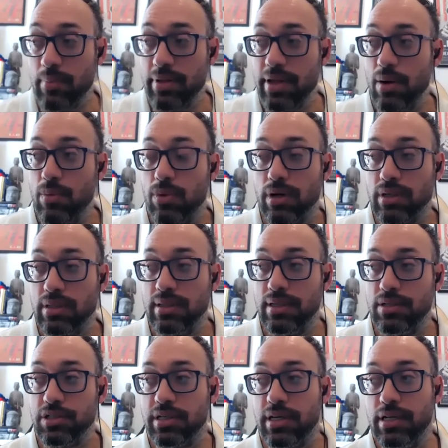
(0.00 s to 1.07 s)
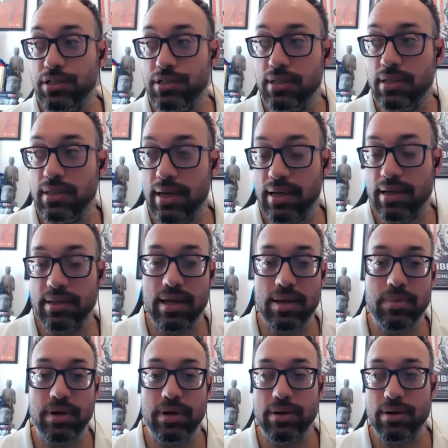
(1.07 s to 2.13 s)
I worked in education and
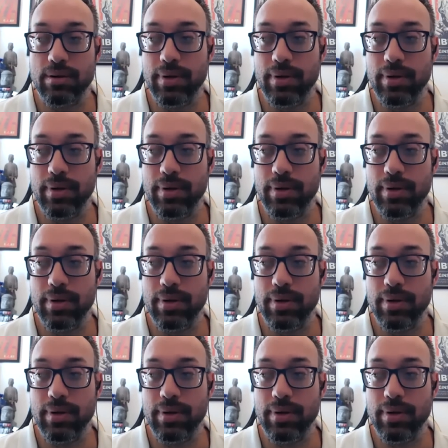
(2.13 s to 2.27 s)
academia here